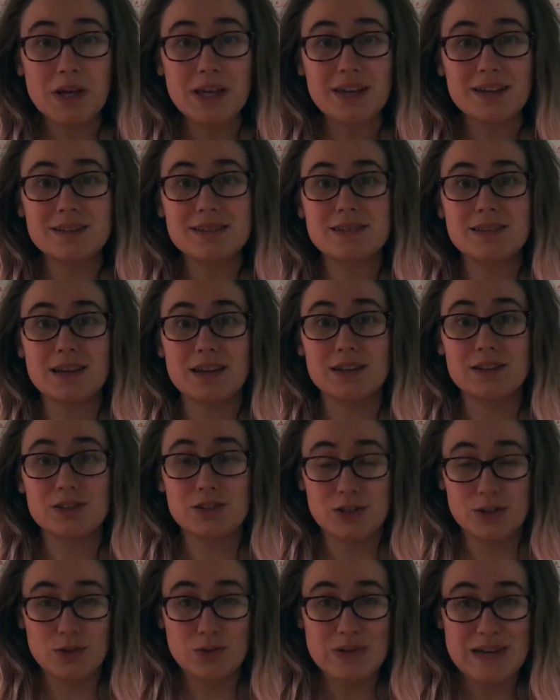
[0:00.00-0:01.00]
weeks
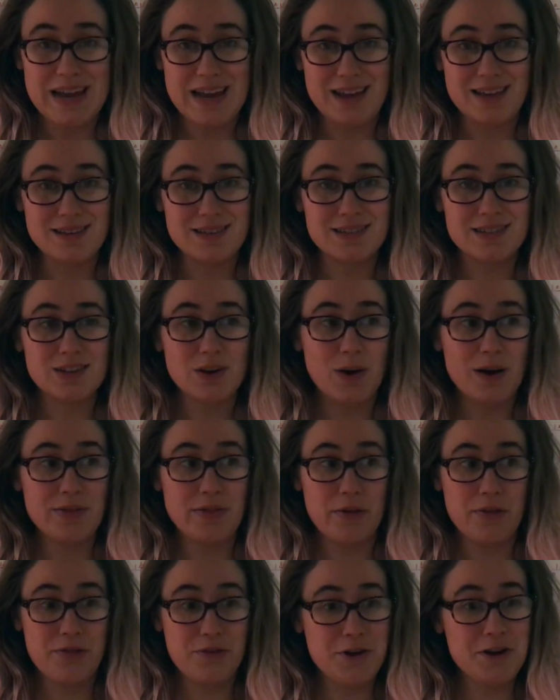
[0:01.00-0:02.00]
and 2 days. So on
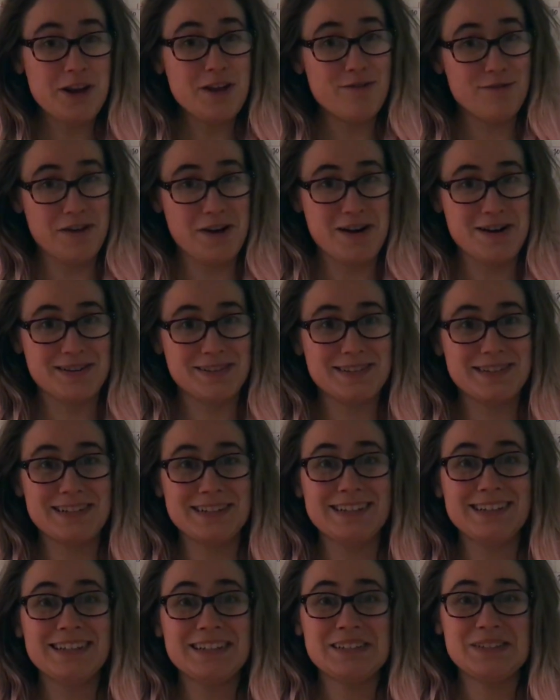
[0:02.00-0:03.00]
the
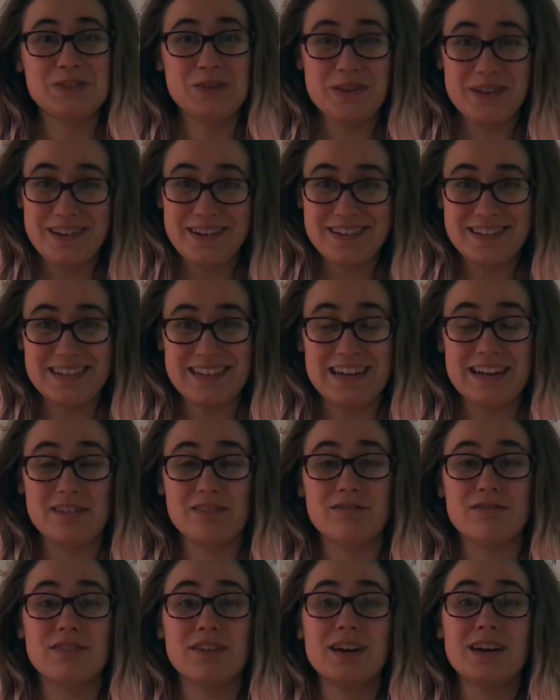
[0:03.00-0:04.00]
31st, New Year's
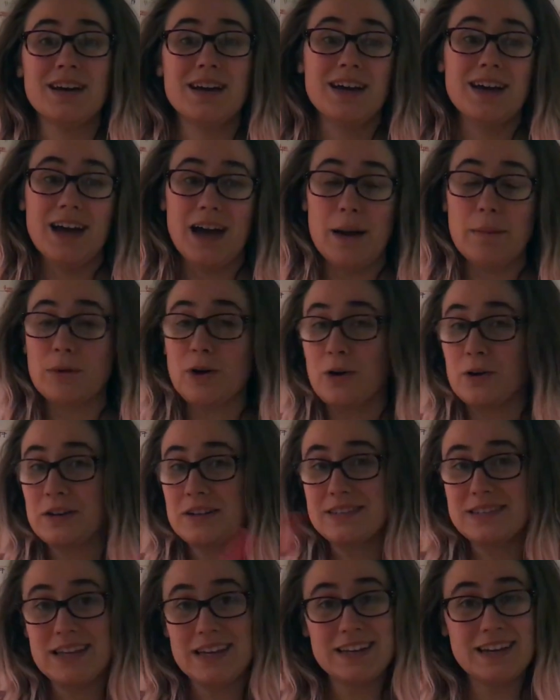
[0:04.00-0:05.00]
Eve, I'm going
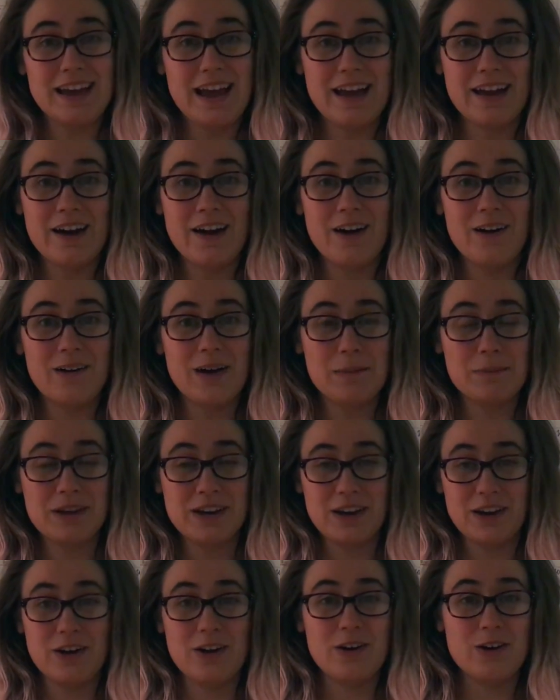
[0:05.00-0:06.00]
to San Diego. I'm
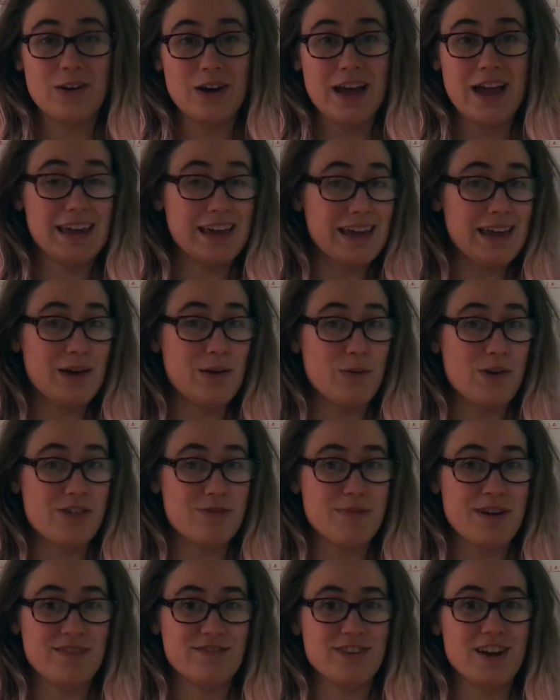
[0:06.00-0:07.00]
gonna go kick it
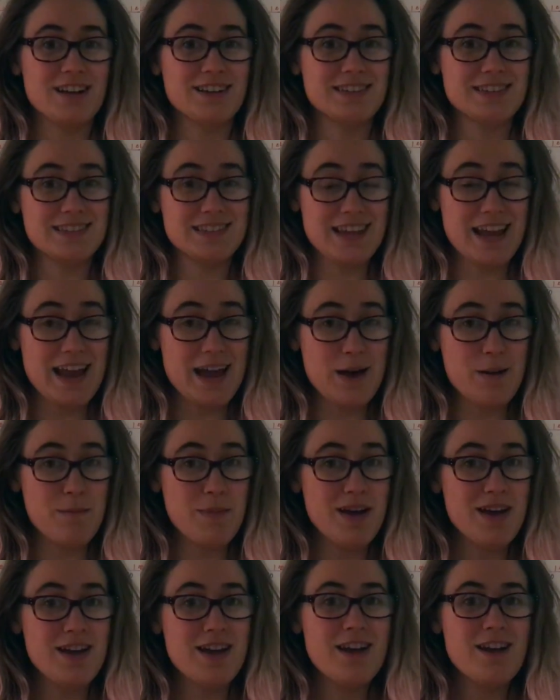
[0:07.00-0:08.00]
with my friend
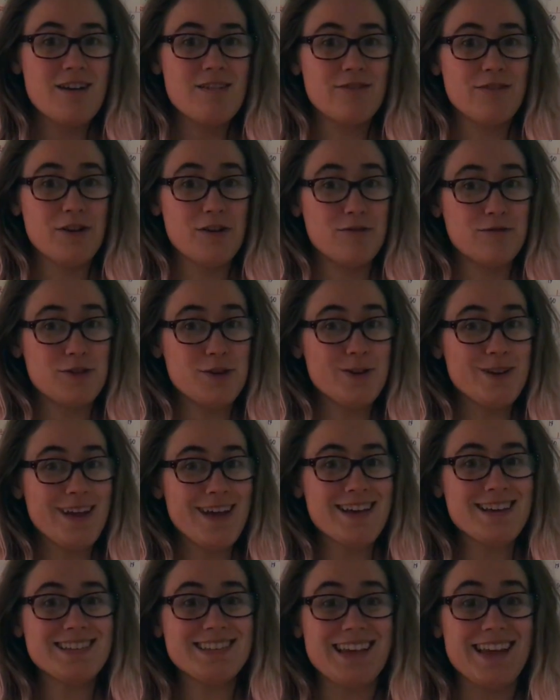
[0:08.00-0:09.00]
Sam for a few
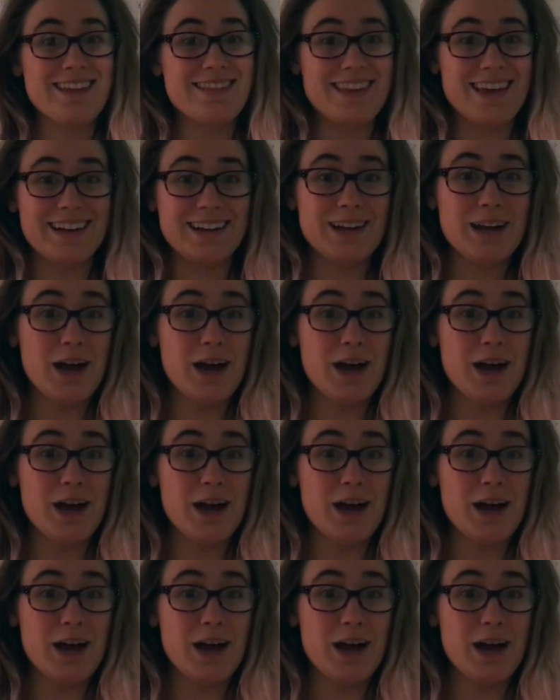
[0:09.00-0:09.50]
days, and then